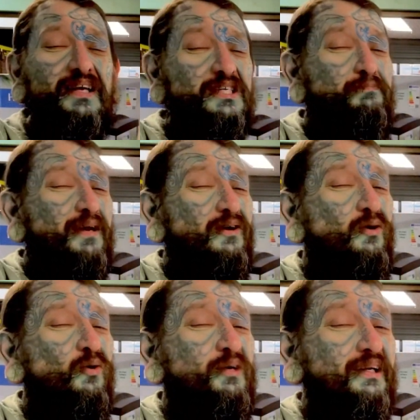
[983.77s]
is being
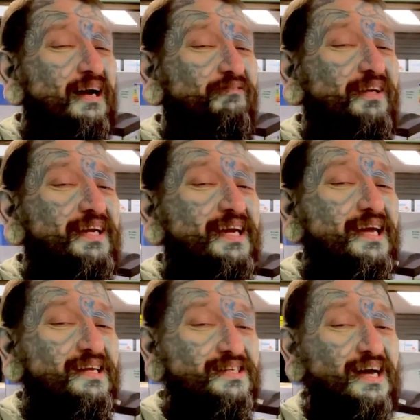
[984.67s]
called lovely,
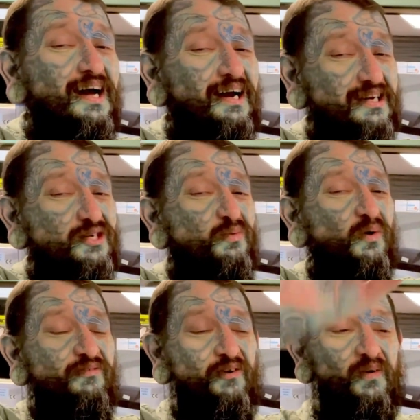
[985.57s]
it is a honey
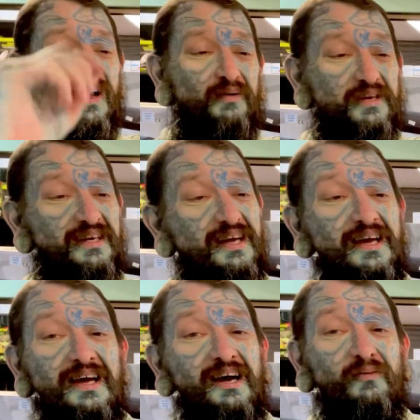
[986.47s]
dwarf gourami.
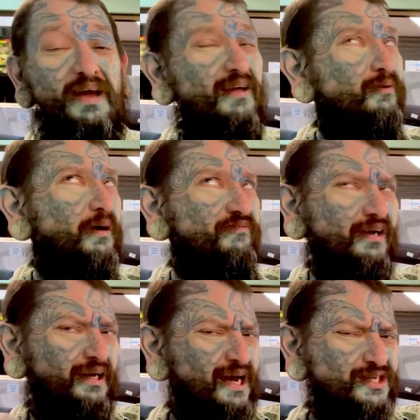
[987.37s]
We had them, I
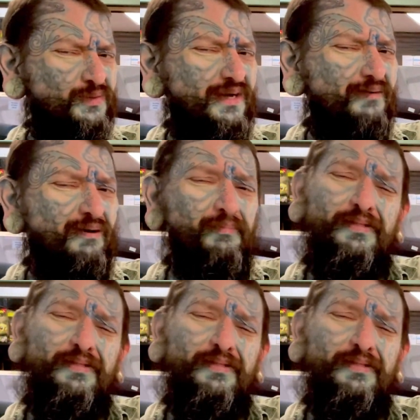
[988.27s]
think, last week, probably